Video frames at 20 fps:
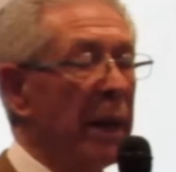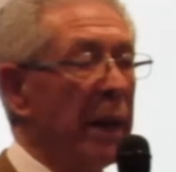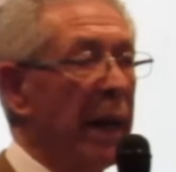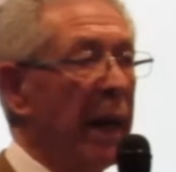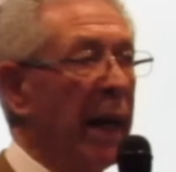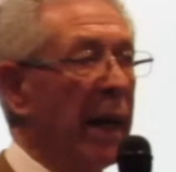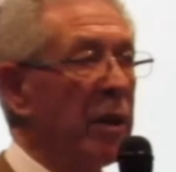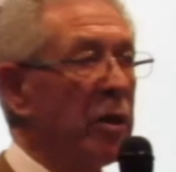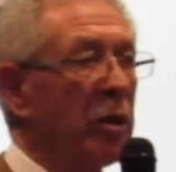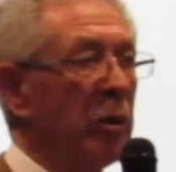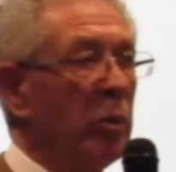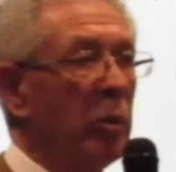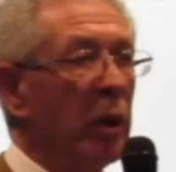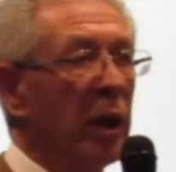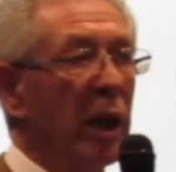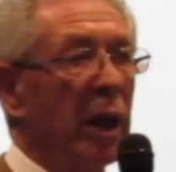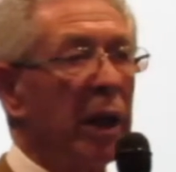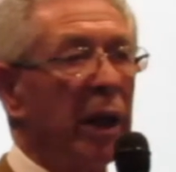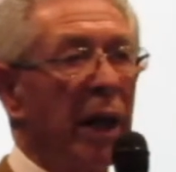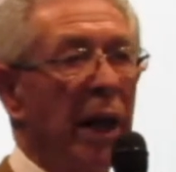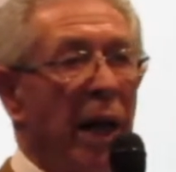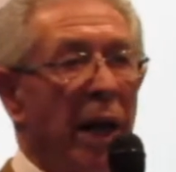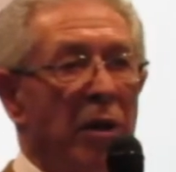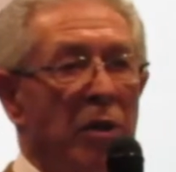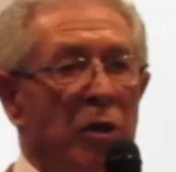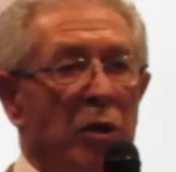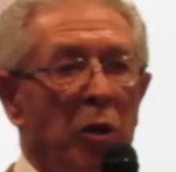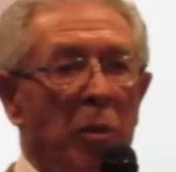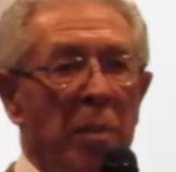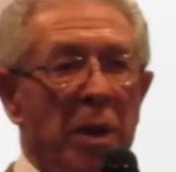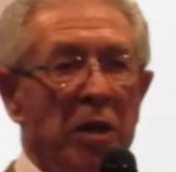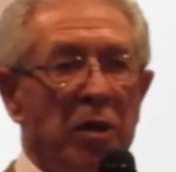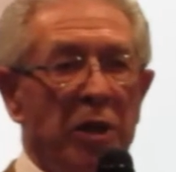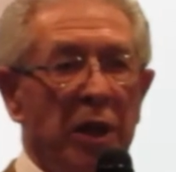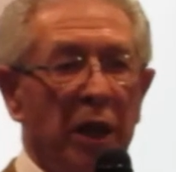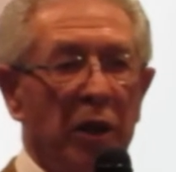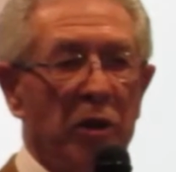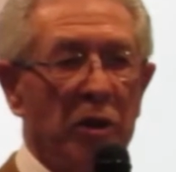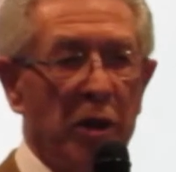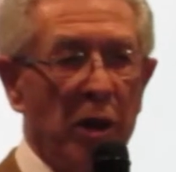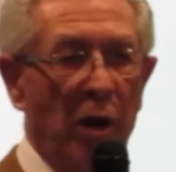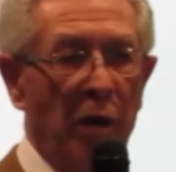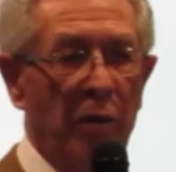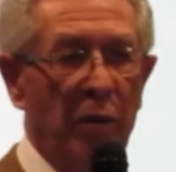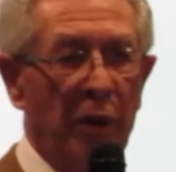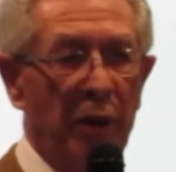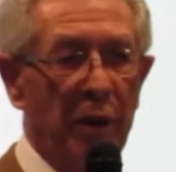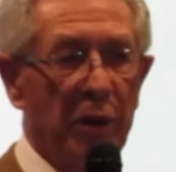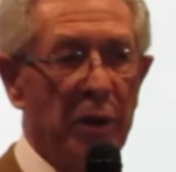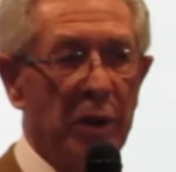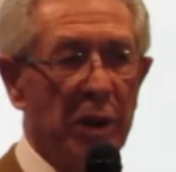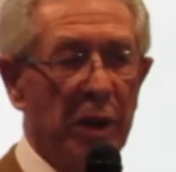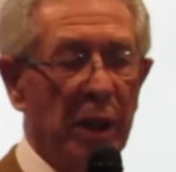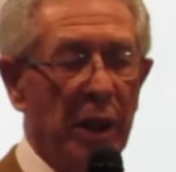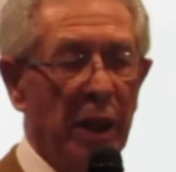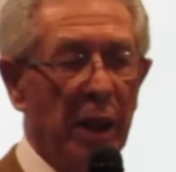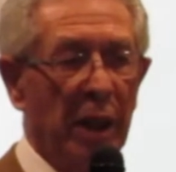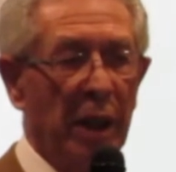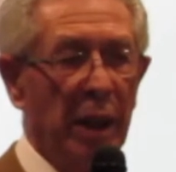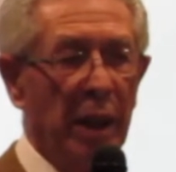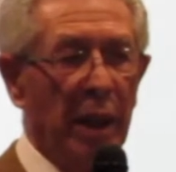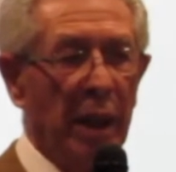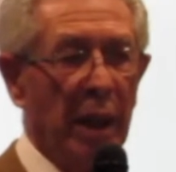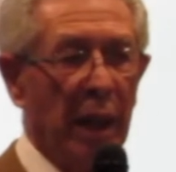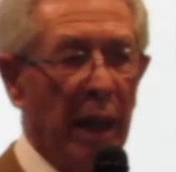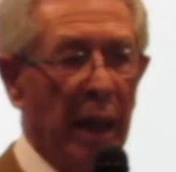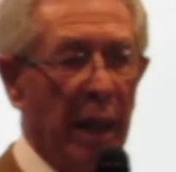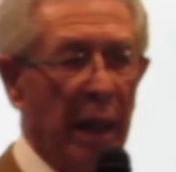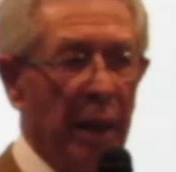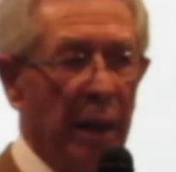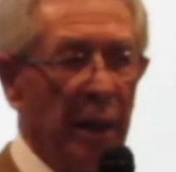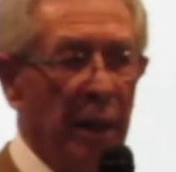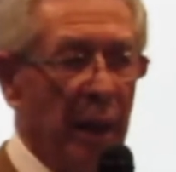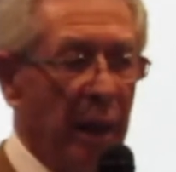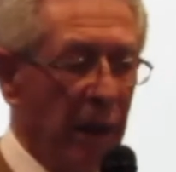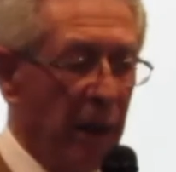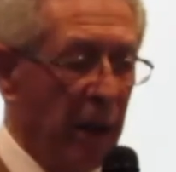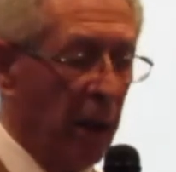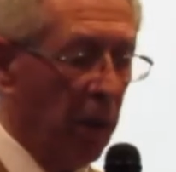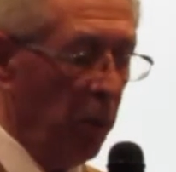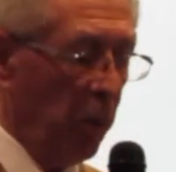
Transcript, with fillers: they had to work as domestic servants. And uh, they